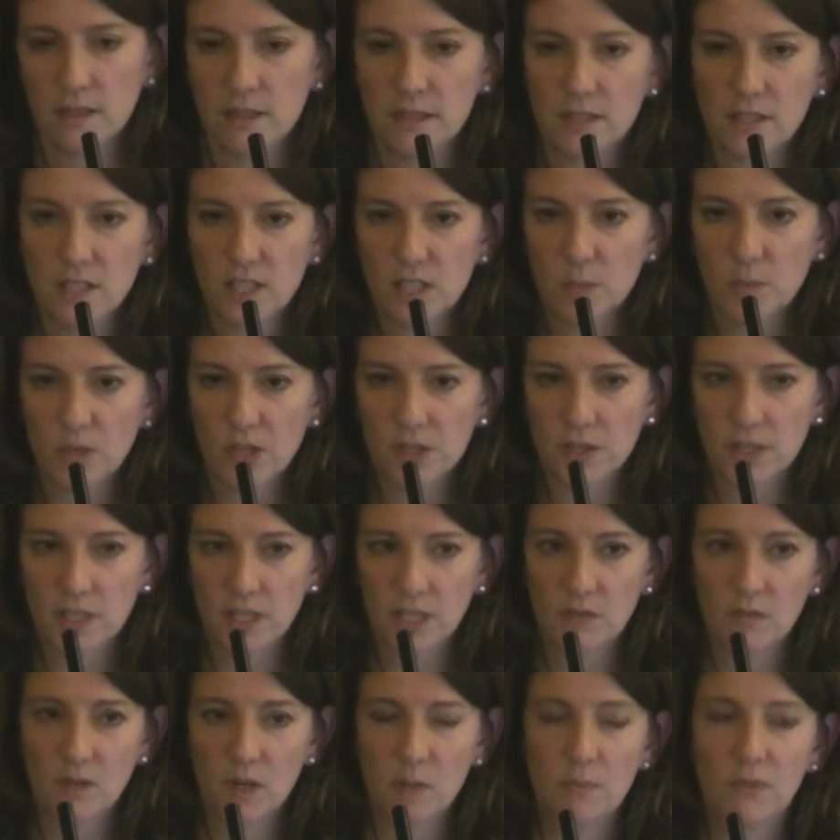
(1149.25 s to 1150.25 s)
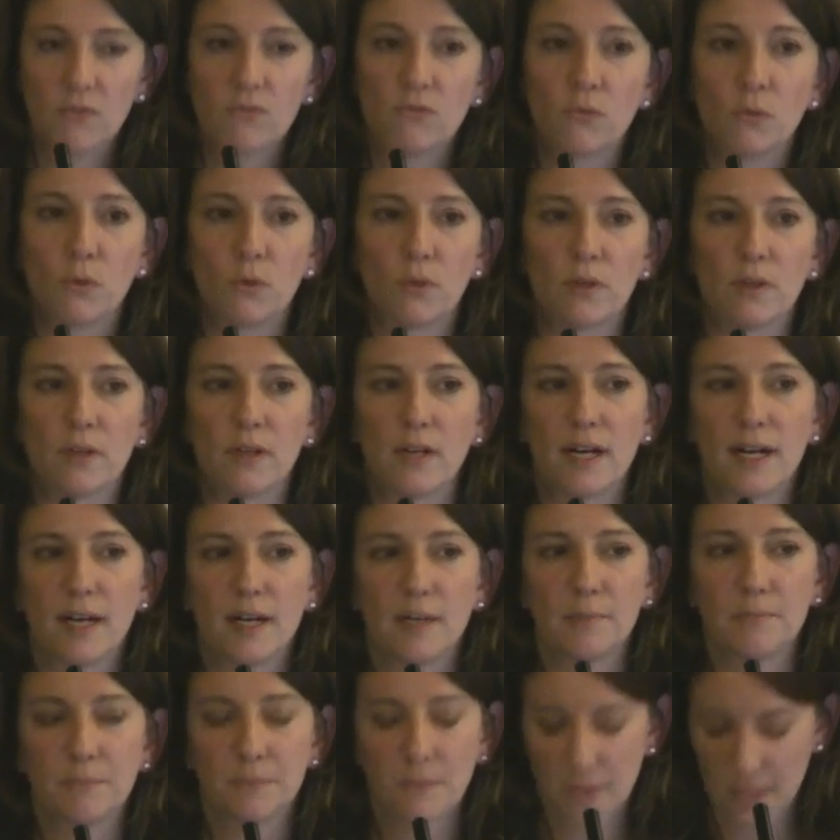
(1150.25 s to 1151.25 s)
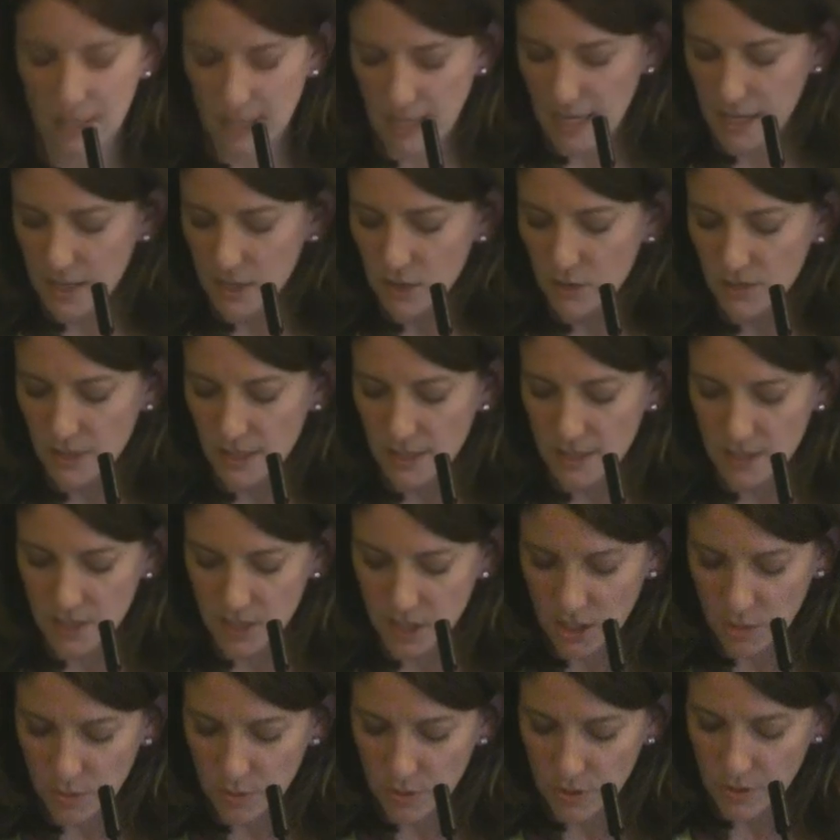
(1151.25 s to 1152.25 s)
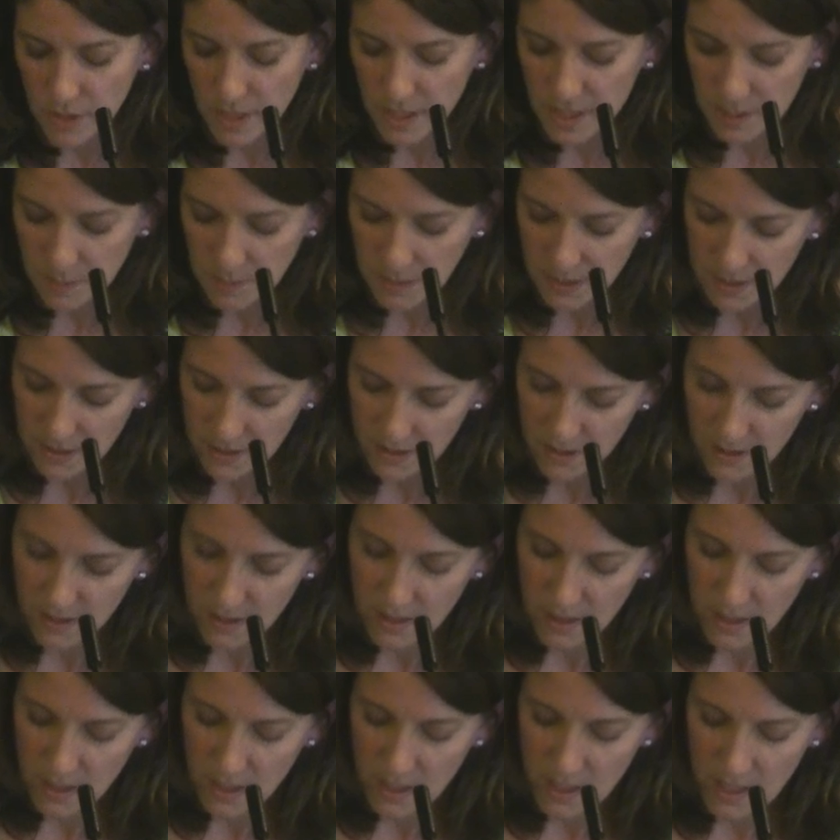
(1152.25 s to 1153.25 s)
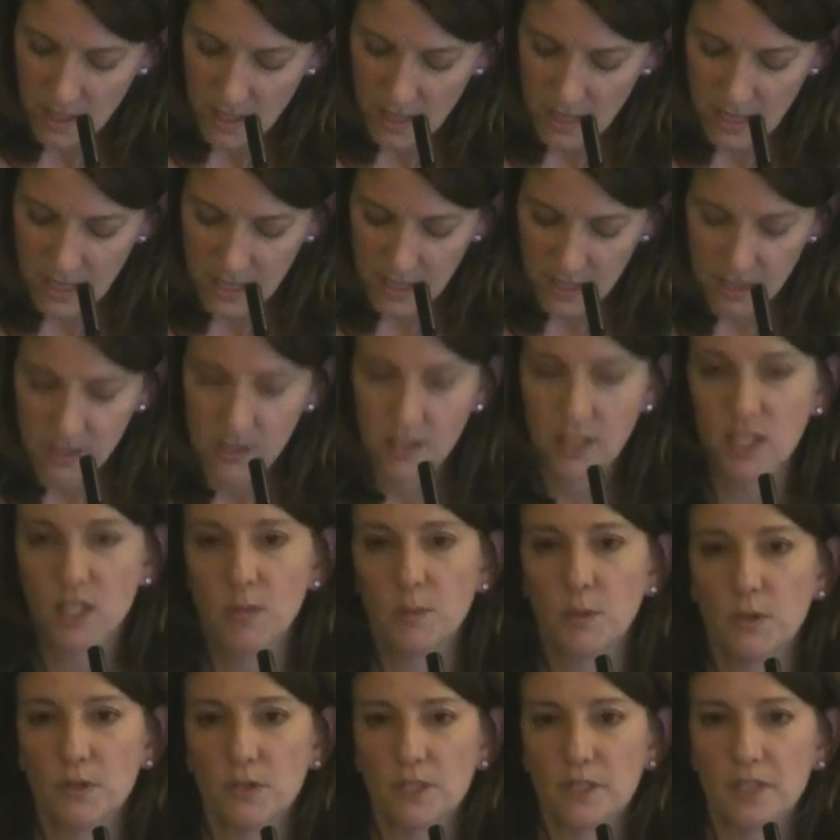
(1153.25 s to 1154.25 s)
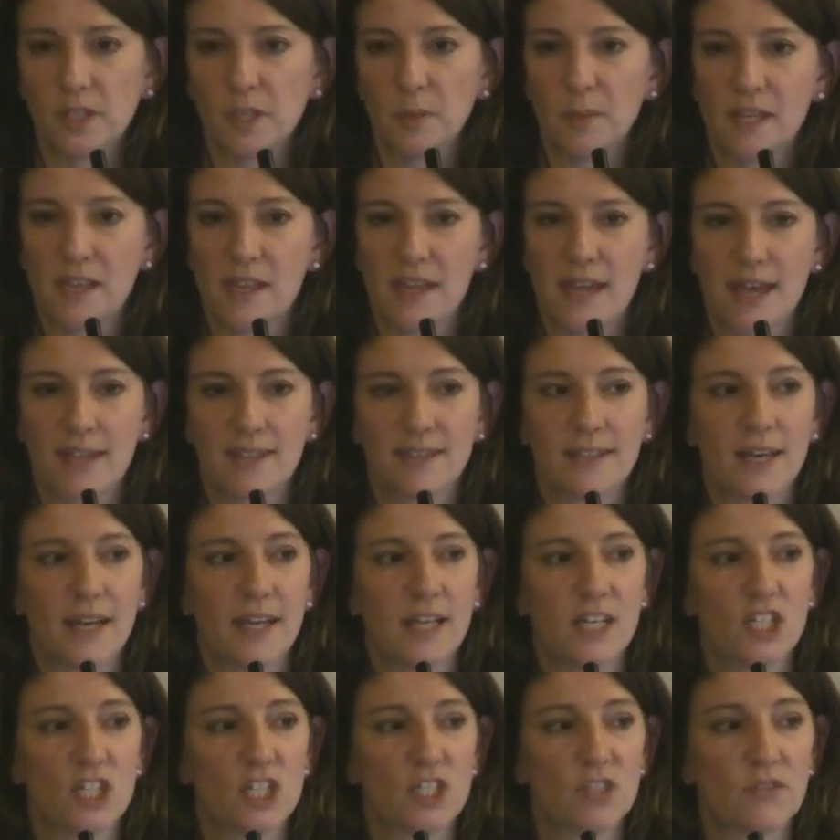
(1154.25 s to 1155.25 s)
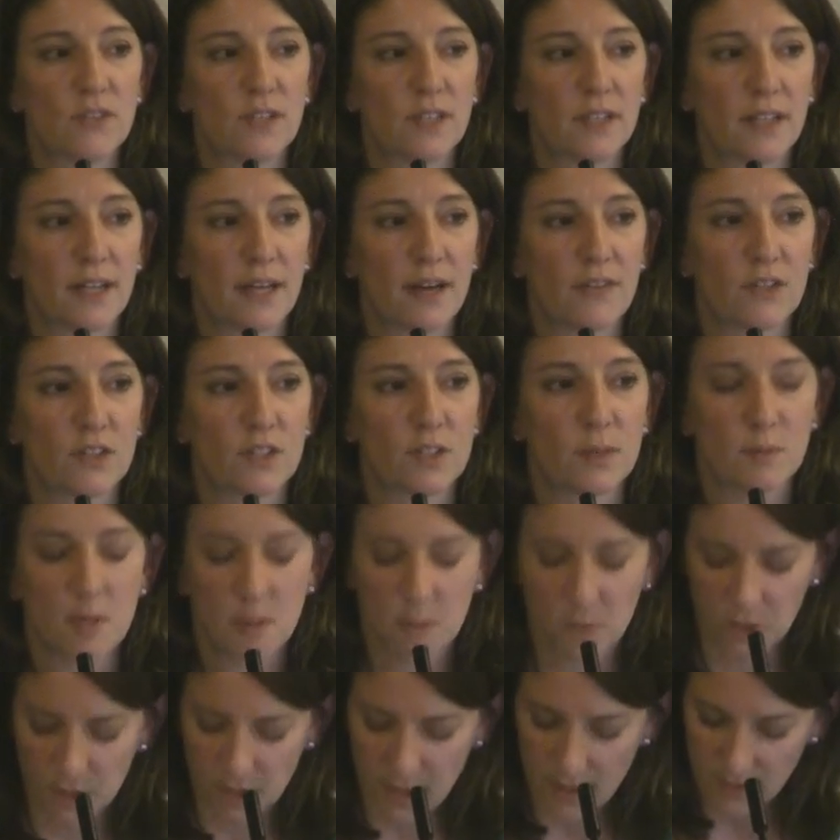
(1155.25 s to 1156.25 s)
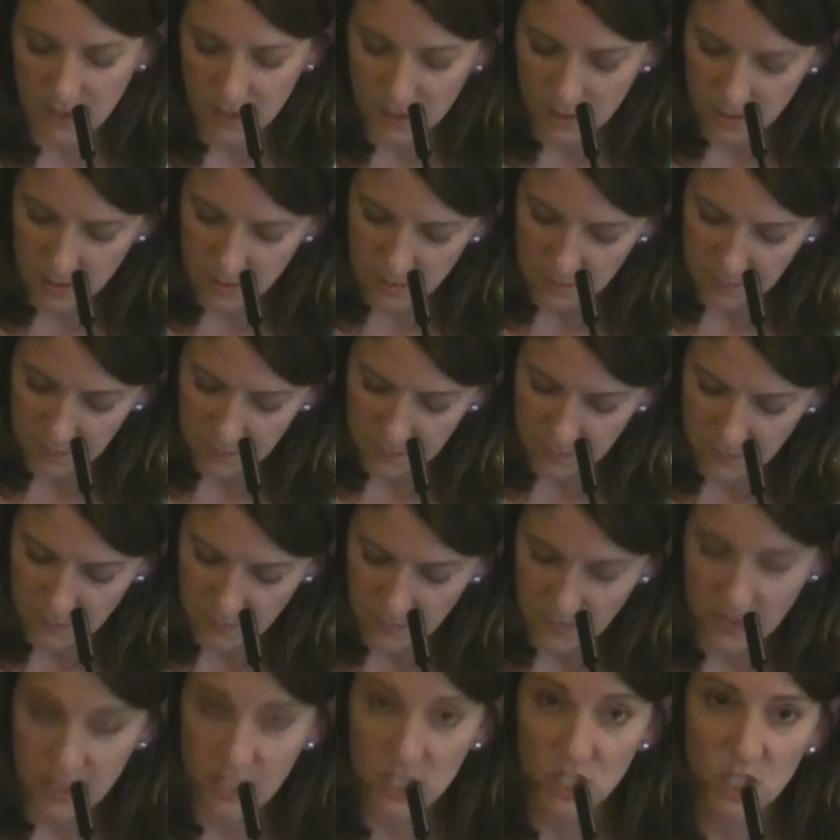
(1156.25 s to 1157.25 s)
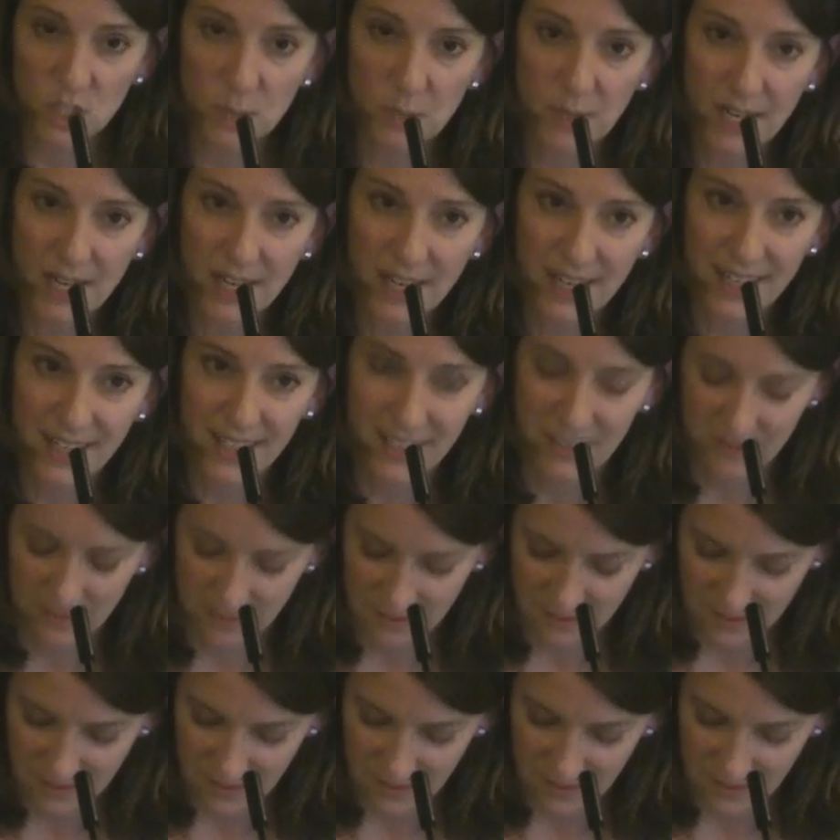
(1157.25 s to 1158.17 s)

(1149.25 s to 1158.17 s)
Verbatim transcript: This is a small scene right before um, Kate goes out to dinner with her husband, and it exposes a little bit of the anxiety she's feeling after September 11th that she's been hiding.